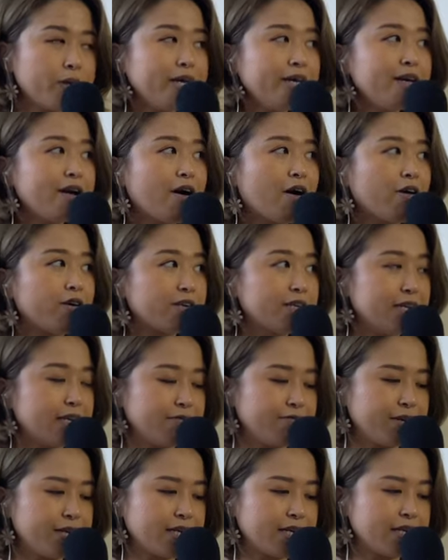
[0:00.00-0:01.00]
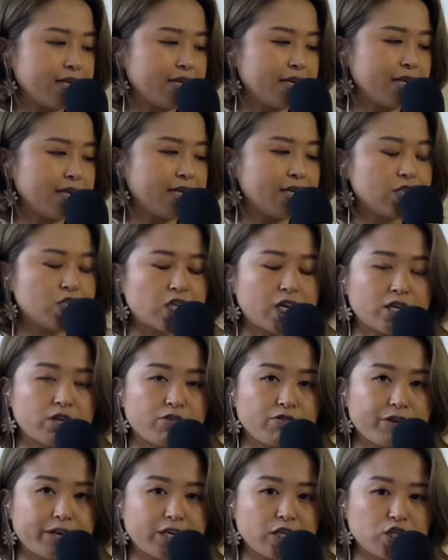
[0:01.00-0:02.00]
We are living in a
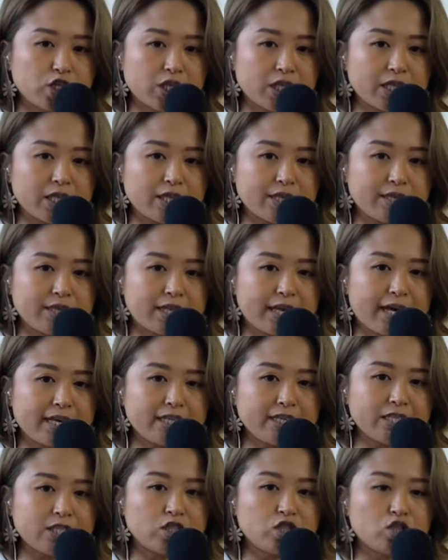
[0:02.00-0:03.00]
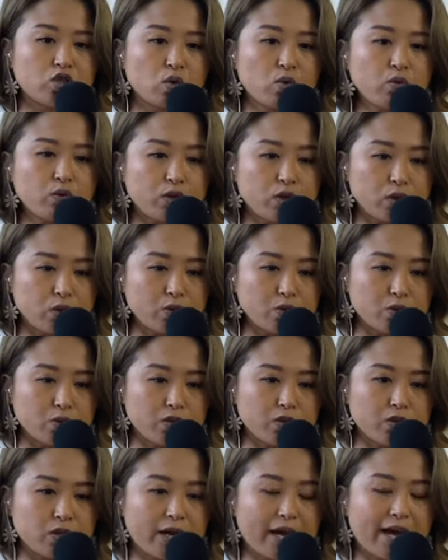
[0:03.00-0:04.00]
generation that is so
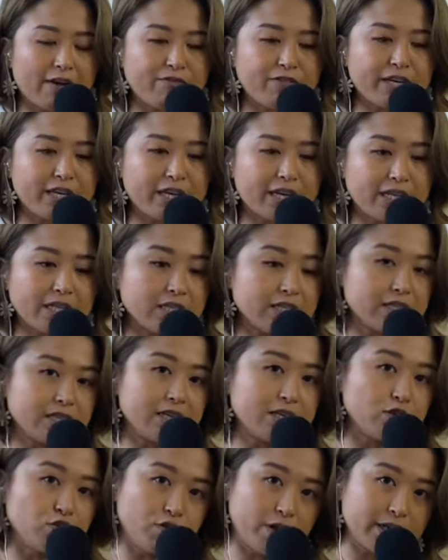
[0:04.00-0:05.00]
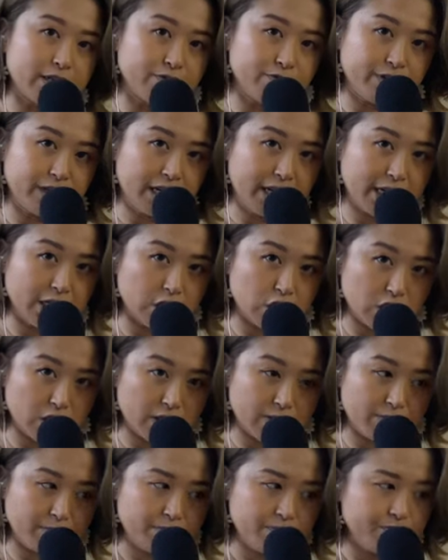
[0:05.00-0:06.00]
used to having instant
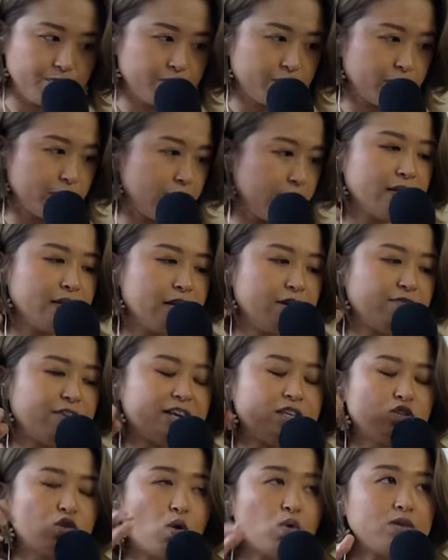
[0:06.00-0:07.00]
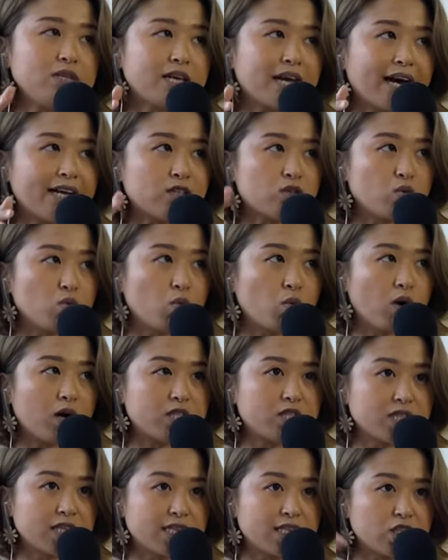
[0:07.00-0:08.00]
gratification if I don't get to
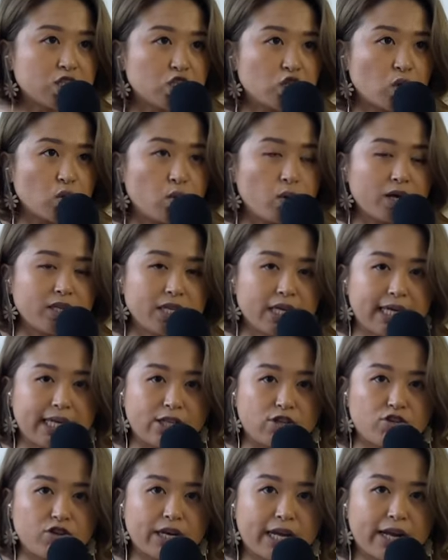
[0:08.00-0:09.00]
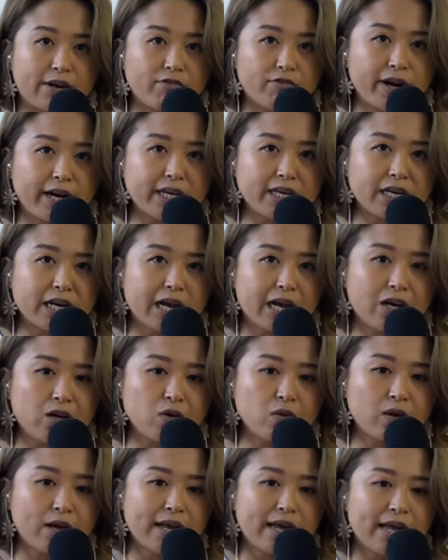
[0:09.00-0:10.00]
watch a show on the internet right
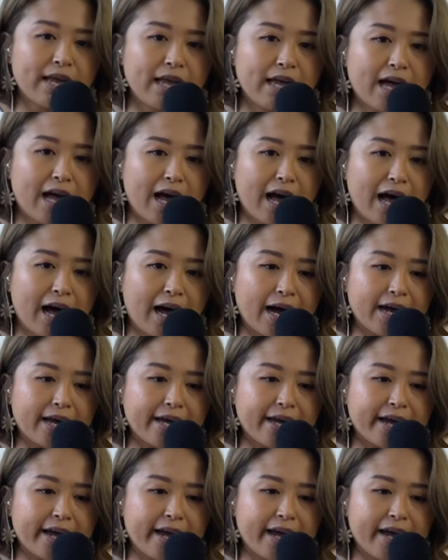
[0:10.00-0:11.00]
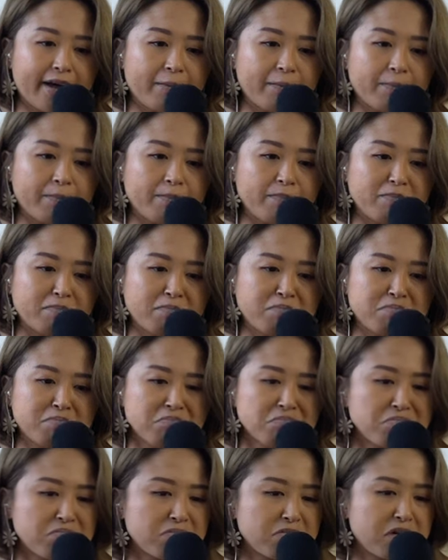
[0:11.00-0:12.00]
now, I am
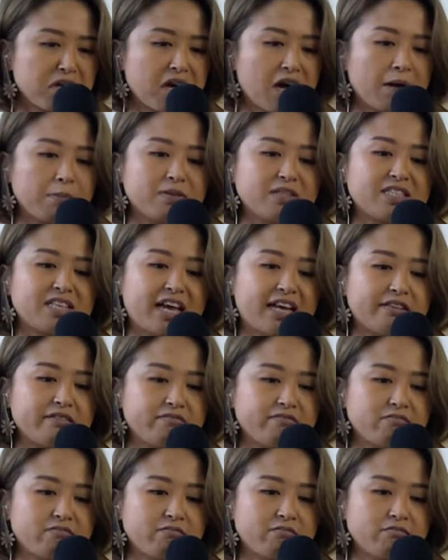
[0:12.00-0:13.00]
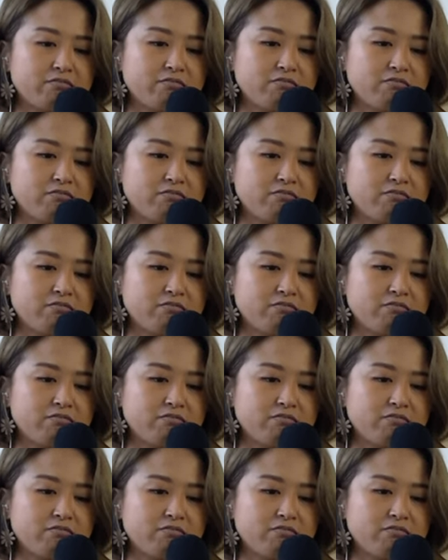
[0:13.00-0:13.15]
upset.